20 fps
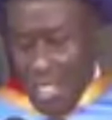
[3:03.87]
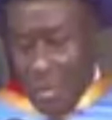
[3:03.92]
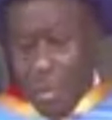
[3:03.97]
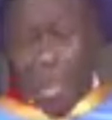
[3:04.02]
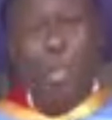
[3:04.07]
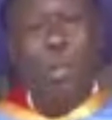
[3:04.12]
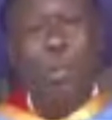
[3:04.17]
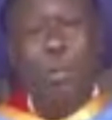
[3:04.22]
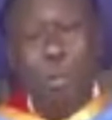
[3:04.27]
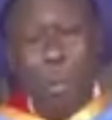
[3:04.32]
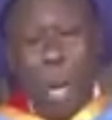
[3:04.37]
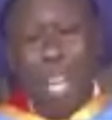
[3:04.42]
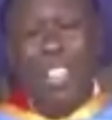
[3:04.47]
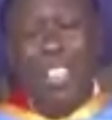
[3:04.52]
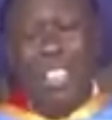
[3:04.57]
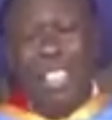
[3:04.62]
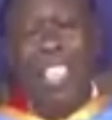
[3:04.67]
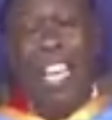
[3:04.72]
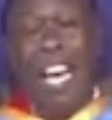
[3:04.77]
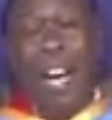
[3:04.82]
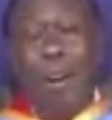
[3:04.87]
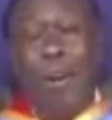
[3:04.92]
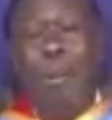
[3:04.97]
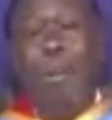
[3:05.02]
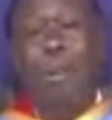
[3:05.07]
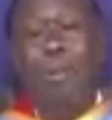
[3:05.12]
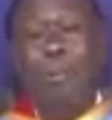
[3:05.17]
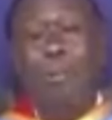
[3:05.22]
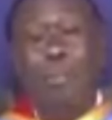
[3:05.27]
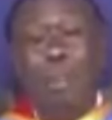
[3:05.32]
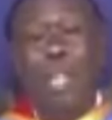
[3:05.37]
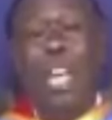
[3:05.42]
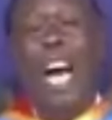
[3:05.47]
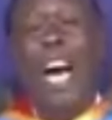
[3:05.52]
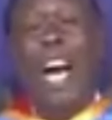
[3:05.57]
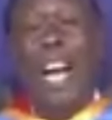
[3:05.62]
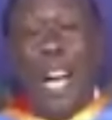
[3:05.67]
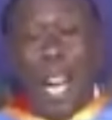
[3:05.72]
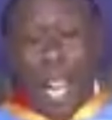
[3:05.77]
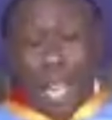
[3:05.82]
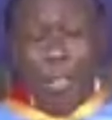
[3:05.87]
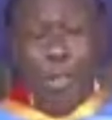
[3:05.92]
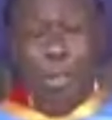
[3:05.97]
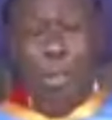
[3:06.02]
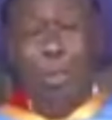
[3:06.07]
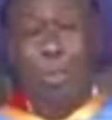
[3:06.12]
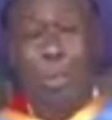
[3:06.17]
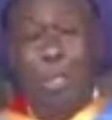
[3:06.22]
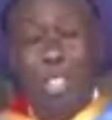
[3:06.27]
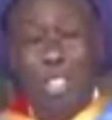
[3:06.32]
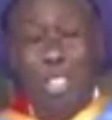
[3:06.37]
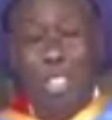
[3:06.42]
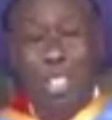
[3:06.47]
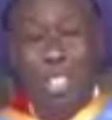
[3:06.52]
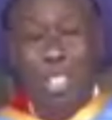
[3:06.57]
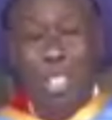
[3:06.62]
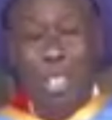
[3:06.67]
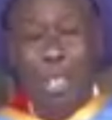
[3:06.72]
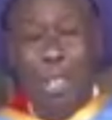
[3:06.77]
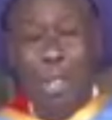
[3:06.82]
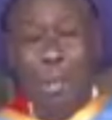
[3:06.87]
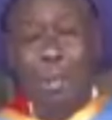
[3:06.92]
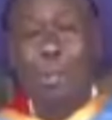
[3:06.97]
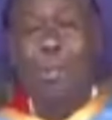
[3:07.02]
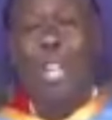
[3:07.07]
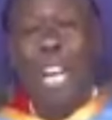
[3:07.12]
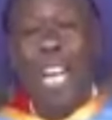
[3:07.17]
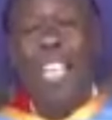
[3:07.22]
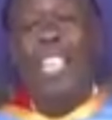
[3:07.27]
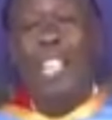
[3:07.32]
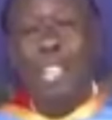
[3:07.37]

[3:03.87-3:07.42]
But you must now be accustomed to that